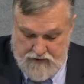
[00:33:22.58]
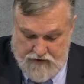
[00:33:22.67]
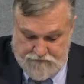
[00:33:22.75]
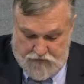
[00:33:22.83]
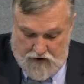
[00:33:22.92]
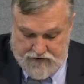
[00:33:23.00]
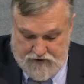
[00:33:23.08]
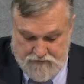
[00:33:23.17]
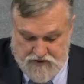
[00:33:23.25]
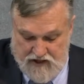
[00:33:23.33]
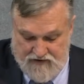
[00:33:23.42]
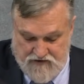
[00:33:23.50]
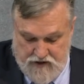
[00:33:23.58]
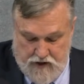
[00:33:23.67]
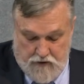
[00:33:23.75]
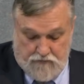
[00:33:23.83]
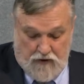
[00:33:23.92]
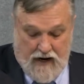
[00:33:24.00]
They vaunt themselves in
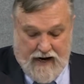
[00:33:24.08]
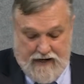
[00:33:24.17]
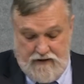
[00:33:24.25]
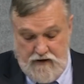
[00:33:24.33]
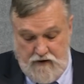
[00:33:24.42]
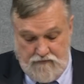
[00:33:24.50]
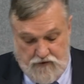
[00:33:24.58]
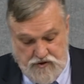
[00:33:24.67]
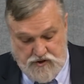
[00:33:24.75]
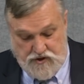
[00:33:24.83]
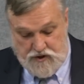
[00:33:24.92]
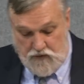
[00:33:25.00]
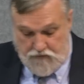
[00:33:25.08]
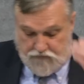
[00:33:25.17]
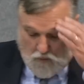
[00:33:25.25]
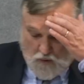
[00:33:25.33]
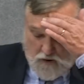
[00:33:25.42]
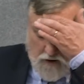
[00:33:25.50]
their pride verses 2 and
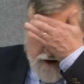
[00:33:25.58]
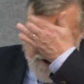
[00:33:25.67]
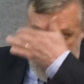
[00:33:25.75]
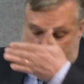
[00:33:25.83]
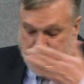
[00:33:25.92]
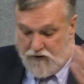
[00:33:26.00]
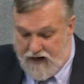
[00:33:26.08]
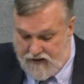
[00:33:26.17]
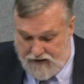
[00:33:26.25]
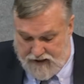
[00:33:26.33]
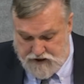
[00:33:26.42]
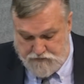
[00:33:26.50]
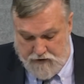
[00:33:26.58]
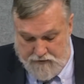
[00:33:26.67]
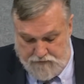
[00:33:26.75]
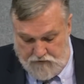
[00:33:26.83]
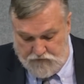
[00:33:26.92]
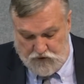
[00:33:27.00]
4. They break God's
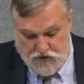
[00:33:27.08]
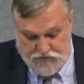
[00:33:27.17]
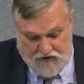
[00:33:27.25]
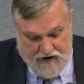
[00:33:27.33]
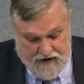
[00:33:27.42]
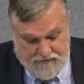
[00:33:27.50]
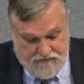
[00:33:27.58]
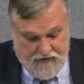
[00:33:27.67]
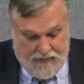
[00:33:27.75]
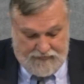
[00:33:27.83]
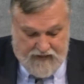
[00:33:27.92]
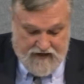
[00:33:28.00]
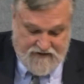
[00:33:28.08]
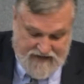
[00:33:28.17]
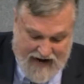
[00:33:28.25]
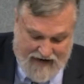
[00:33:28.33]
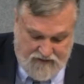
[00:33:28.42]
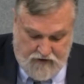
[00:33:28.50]
people, verse 5. They
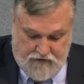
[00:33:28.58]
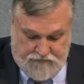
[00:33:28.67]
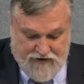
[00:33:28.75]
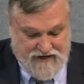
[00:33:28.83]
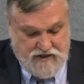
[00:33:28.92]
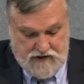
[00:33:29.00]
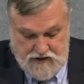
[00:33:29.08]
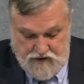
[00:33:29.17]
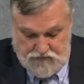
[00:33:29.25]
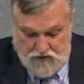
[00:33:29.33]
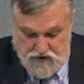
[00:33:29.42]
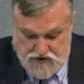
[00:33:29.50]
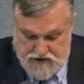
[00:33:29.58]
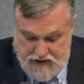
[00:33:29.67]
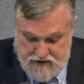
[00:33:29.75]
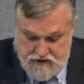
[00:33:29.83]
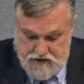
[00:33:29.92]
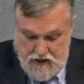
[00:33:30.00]
attack the defenseless, verse
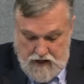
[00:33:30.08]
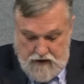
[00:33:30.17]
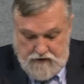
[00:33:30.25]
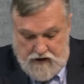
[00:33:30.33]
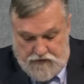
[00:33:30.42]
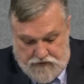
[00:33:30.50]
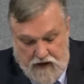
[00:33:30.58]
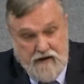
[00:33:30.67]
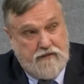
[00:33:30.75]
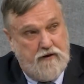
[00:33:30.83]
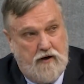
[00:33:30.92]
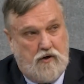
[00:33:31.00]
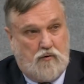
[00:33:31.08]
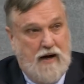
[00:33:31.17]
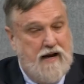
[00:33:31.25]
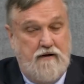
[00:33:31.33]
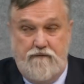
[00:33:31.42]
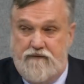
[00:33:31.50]
6. They think their
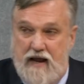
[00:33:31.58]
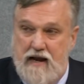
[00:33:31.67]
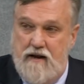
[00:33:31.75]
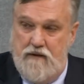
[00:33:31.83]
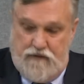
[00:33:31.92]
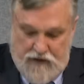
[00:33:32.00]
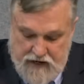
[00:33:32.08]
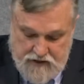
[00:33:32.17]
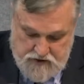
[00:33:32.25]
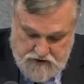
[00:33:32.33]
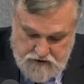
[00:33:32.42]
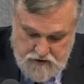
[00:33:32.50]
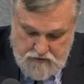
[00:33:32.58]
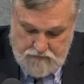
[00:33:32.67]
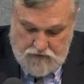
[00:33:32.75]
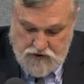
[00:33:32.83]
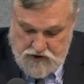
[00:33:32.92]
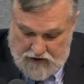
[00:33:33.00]
great vain thinks,
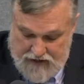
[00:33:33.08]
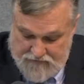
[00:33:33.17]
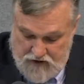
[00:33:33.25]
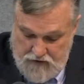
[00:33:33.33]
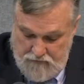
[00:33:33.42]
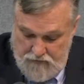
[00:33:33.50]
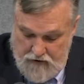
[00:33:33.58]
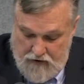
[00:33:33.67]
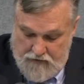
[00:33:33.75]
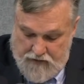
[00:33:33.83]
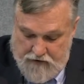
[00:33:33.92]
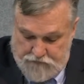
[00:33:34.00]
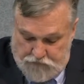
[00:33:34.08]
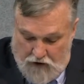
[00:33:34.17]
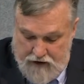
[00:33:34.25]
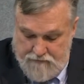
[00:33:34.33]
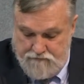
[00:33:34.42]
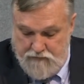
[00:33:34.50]
verse 11. They
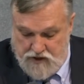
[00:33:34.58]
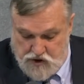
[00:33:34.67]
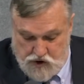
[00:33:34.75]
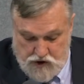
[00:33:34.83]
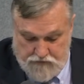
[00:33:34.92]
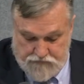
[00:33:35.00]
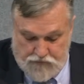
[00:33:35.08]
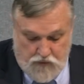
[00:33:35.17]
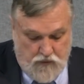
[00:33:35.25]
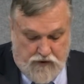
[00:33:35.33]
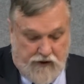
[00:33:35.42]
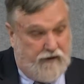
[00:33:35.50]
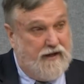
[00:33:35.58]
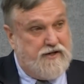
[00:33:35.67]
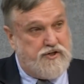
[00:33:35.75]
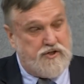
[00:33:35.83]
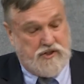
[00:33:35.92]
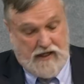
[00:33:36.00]
frame mischief through their
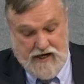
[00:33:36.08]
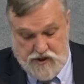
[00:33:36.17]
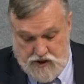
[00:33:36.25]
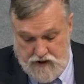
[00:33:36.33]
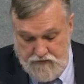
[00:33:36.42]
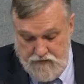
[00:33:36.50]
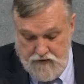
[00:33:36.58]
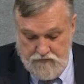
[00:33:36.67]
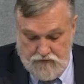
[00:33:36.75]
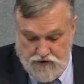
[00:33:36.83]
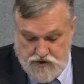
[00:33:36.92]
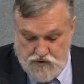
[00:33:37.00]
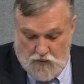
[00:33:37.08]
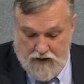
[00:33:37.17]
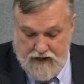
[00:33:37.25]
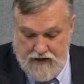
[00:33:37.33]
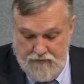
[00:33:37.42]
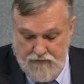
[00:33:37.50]
legislation, verse
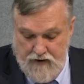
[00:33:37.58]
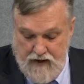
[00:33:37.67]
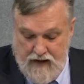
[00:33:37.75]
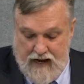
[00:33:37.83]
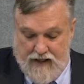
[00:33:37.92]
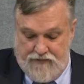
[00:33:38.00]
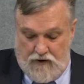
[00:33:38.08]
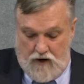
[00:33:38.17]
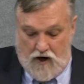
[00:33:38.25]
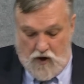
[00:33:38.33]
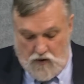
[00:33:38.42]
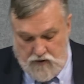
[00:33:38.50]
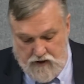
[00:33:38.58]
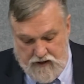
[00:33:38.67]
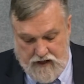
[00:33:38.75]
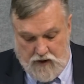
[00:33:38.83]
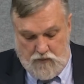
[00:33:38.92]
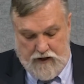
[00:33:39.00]
20. And their own
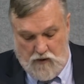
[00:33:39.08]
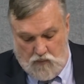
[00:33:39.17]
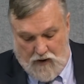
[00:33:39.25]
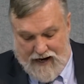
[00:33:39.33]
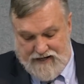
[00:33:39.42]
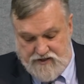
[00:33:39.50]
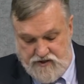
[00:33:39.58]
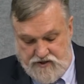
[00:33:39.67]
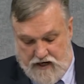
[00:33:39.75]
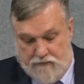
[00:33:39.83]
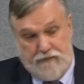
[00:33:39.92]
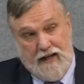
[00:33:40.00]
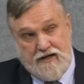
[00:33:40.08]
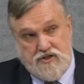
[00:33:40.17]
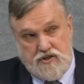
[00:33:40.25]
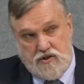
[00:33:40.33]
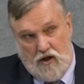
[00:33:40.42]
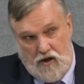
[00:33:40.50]
iniquity rises up like
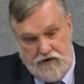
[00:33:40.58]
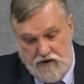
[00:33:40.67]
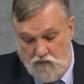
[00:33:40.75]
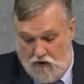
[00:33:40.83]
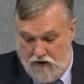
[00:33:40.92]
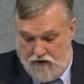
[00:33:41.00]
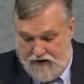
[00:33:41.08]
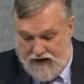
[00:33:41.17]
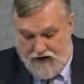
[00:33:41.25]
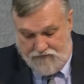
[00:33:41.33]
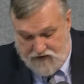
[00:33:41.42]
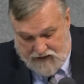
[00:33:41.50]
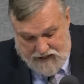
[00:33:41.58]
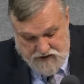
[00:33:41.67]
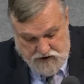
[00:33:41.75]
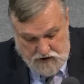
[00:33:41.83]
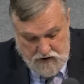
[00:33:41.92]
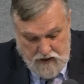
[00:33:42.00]
scalding water out of a
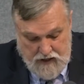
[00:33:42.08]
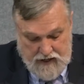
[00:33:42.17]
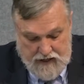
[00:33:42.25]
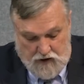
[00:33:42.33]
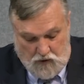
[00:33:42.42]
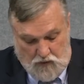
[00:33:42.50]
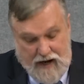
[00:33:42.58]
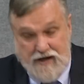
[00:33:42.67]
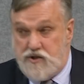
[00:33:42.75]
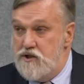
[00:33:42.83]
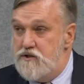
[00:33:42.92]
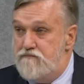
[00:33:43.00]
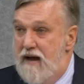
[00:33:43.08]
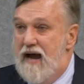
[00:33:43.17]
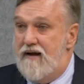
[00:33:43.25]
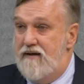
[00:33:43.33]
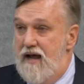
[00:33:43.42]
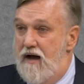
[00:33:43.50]
geyser and crashes
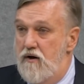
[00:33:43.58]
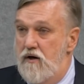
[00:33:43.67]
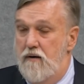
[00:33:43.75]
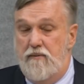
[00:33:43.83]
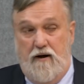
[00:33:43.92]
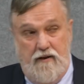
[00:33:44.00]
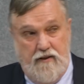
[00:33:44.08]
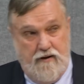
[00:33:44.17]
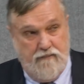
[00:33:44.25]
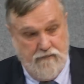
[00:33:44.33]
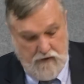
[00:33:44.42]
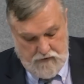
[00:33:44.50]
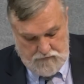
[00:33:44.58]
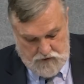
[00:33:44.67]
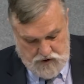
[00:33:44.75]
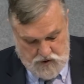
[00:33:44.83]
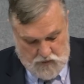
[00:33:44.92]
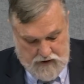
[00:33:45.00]
back down upon them,
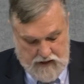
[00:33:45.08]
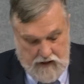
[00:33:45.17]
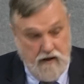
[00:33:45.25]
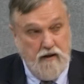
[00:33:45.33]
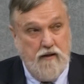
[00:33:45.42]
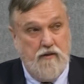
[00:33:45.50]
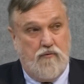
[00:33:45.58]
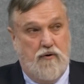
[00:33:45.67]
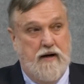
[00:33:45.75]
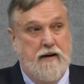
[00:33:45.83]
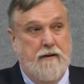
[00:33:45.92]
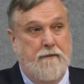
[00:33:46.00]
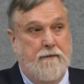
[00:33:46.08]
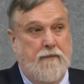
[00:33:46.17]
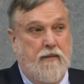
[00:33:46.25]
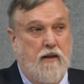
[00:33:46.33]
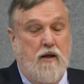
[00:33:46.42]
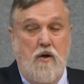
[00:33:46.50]
verse 23.
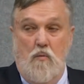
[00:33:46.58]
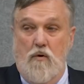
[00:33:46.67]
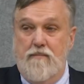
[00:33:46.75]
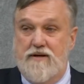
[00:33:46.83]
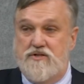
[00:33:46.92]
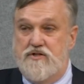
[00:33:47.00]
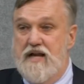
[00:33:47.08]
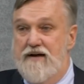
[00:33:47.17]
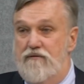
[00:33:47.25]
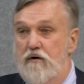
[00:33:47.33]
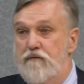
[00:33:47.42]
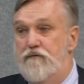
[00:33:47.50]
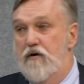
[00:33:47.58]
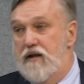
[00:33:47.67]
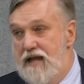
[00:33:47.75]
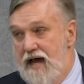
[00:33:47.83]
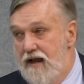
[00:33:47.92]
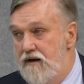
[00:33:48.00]
We must never
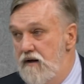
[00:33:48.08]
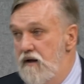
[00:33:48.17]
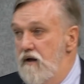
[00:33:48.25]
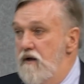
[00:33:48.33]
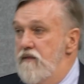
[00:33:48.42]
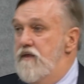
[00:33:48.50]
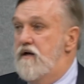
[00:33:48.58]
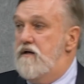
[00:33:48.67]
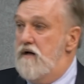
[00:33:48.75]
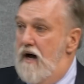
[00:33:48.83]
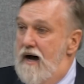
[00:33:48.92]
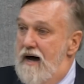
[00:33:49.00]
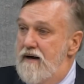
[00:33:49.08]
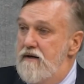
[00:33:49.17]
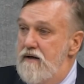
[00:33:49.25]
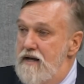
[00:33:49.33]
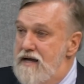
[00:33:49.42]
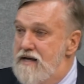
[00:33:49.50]
forget that God
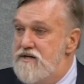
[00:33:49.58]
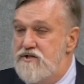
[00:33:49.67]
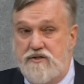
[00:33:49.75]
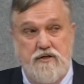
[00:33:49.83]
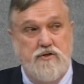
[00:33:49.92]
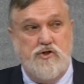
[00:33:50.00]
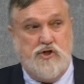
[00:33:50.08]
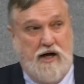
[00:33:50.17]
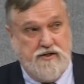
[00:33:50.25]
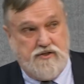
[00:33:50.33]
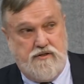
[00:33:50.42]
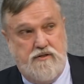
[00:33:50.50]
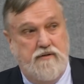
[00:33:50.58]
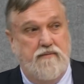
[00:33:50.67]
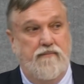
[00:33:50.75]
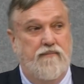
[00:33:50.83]
is just.